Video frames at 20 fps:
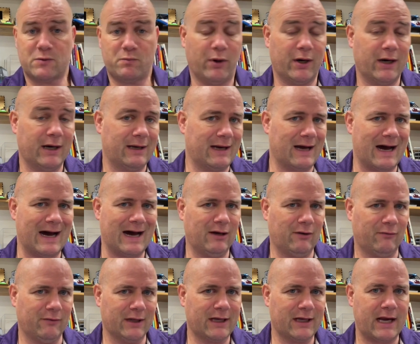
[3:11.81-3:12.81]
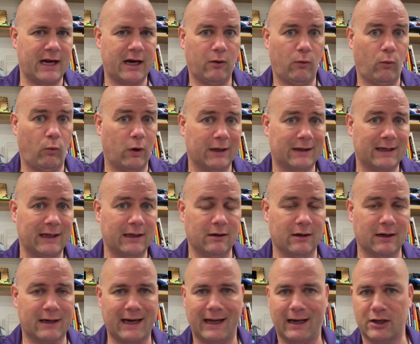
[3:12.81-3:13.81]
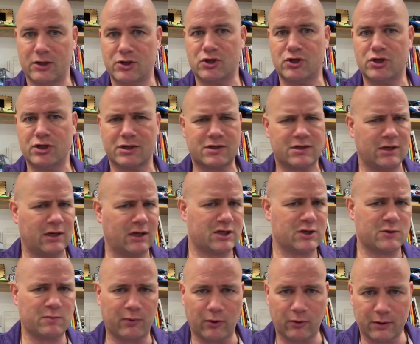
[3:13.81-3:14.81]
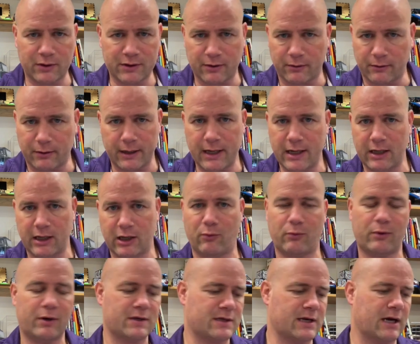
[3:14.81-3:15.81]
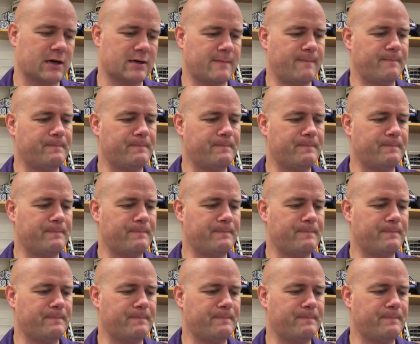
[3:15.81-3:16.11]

But I don't really care what they look at. It's just an exploratory inquiry session.